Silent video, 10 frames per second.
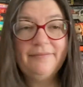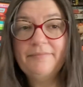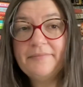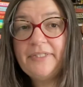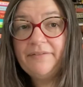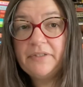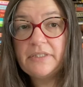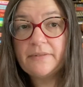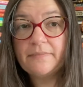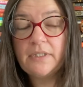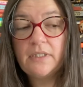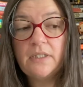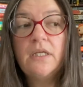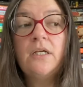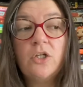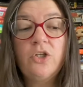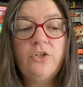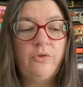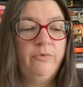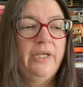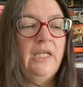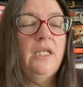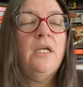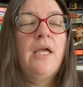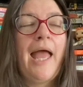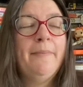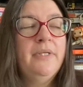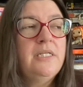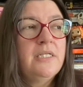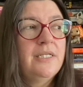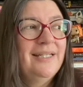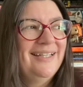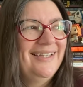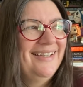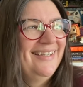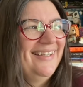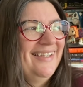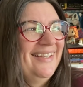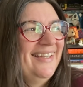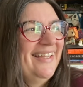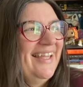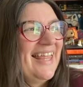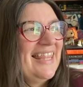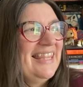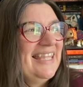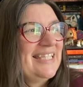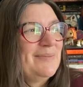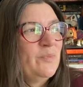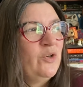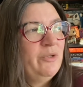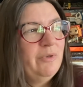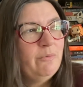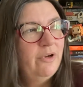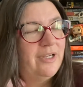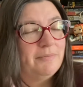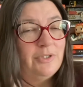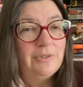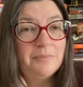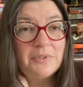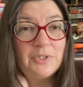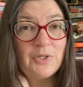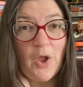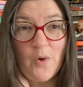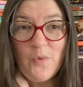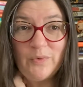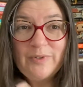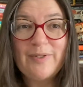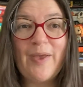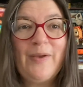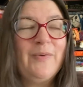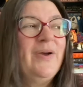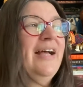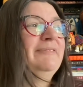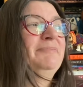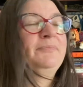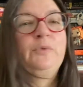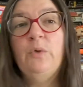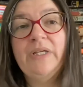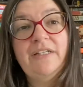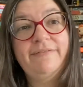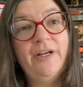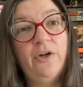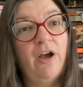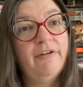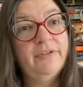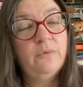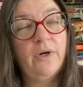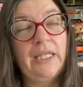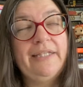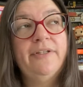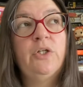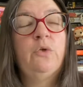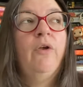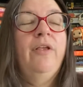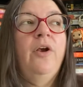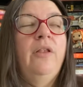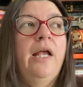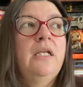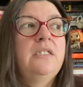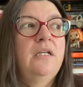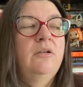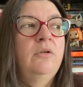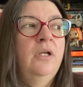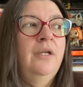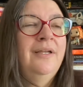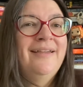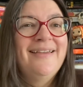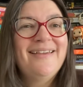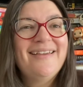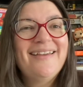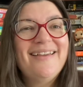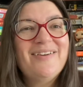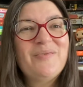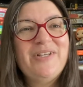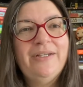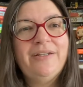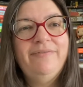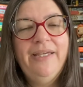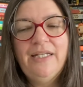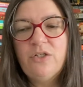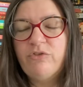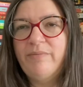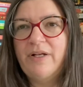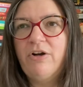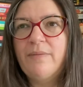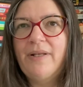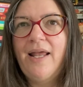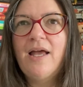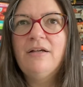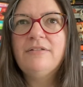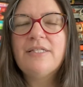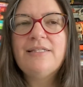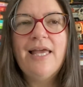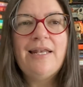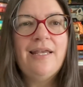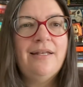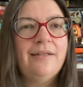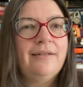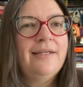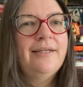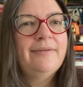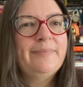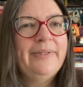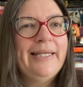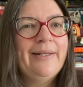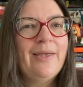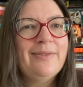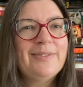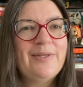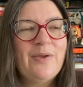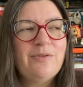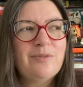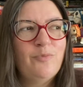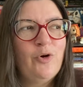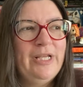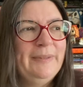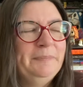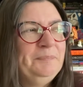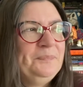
Definitely some good reading happened. This morning we woke up to some snow, so um, we don't get it very often where I live here in North Carolina. So we took advantage. We've been, already been out sledding and playing out in the snow this morning.